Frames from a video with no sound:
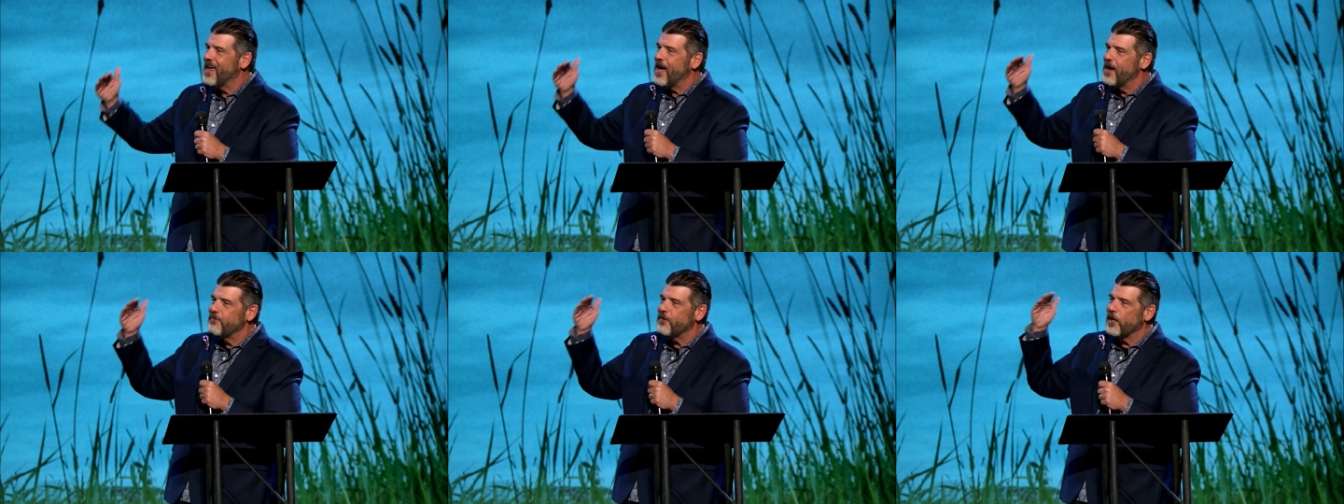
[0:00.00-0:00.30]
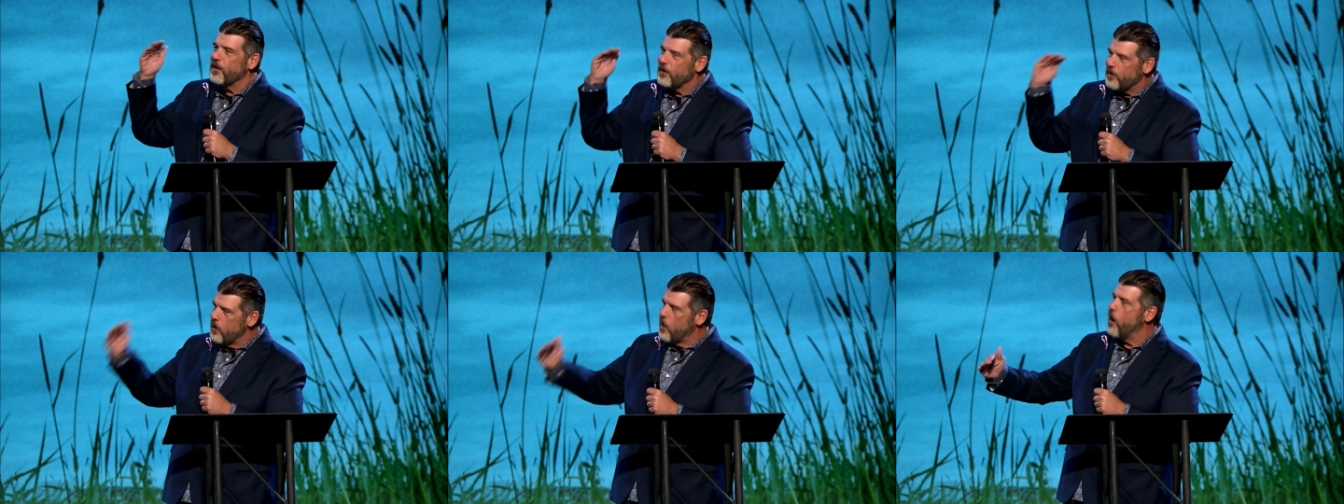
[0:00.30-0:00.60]
have a
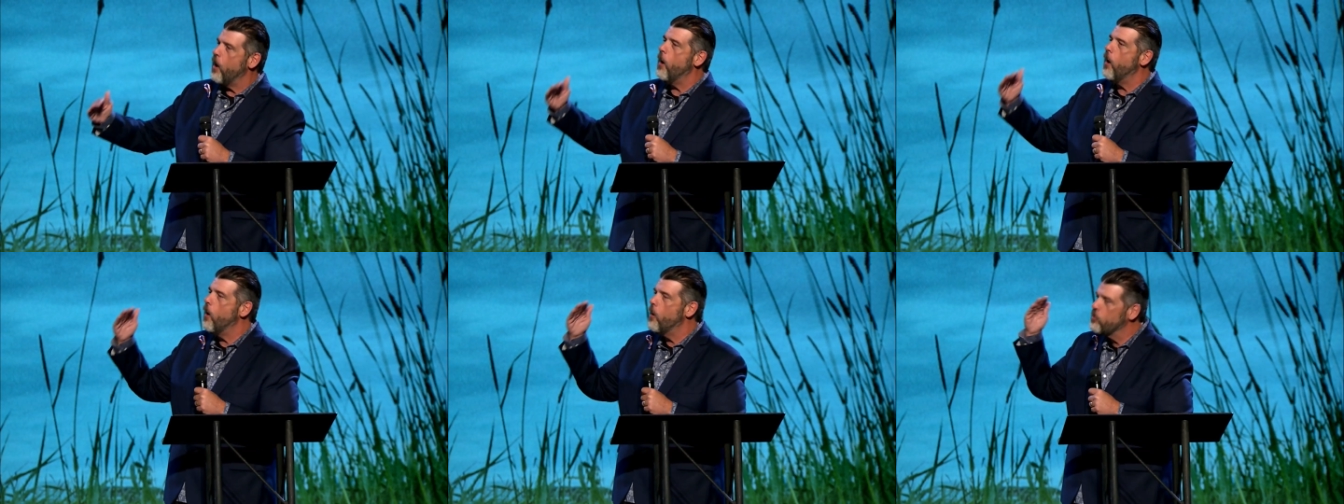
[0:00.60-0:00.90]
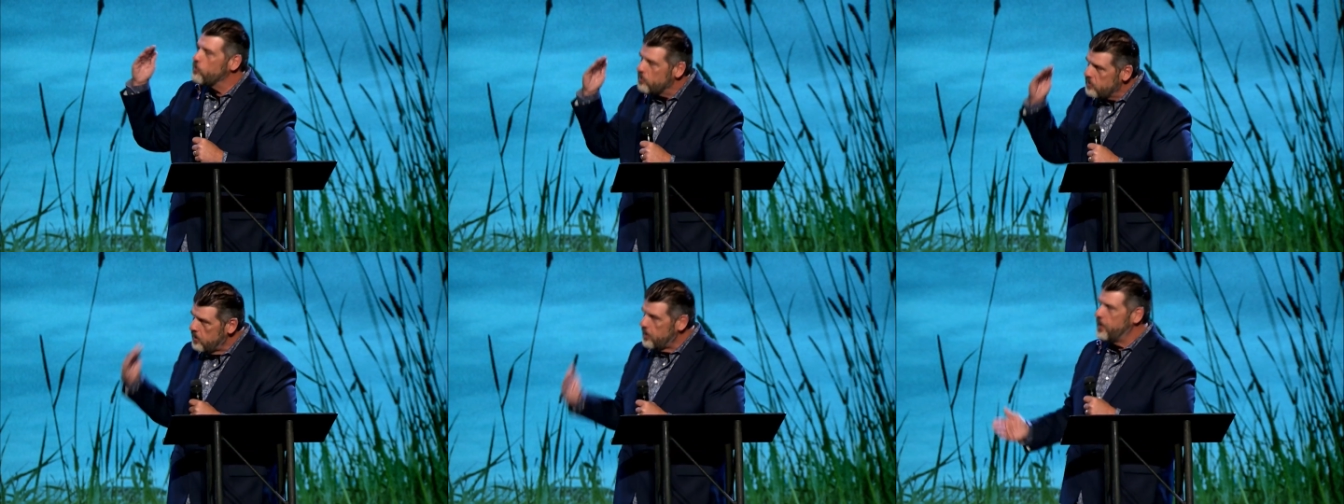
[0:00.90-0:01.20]

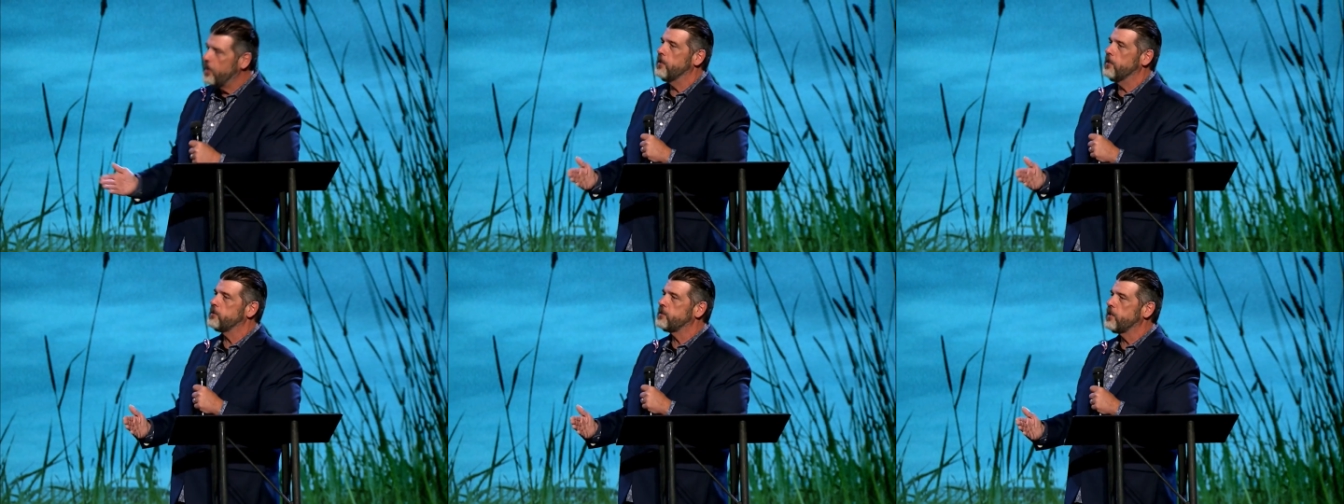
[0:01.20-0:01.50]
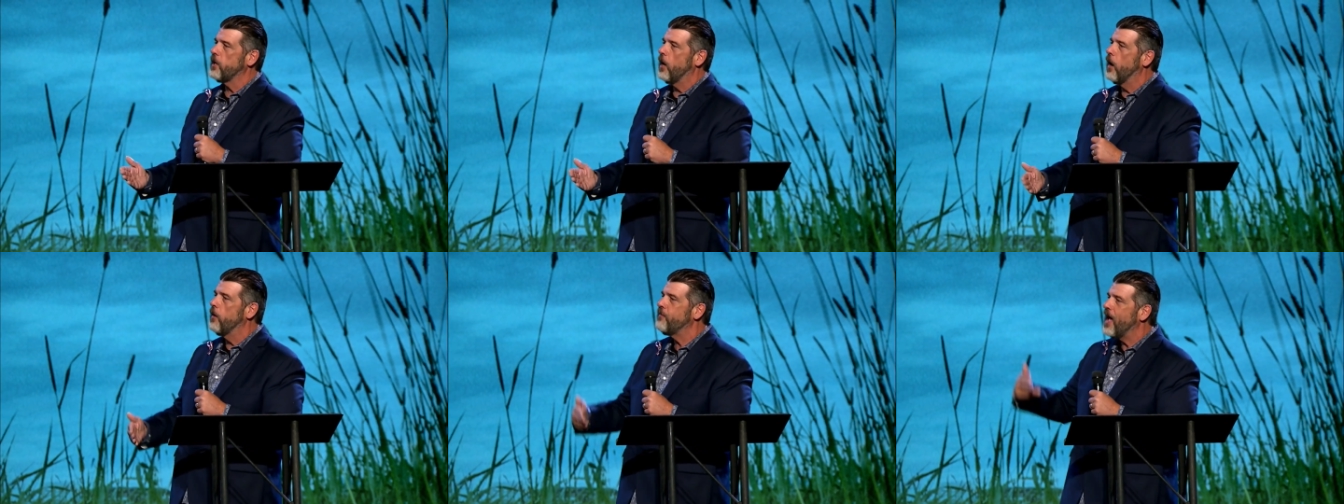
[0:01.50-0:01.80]
long
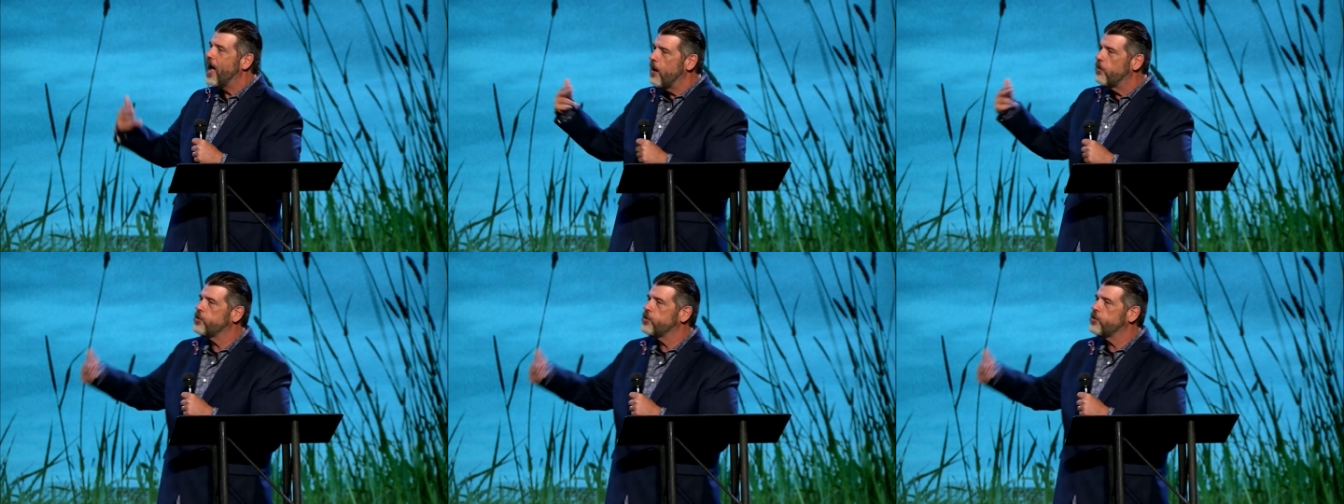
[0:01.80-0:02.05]
list of how